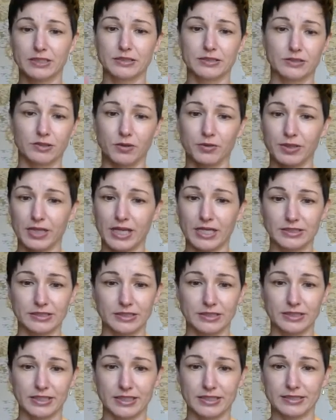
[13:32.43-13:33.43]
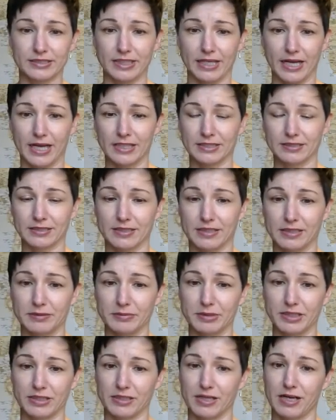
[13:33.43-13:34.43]
don't hesitate to ask them
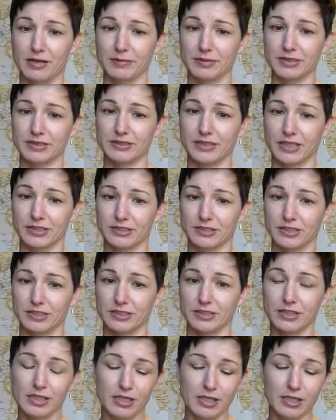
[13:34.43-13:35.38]
in the comments section.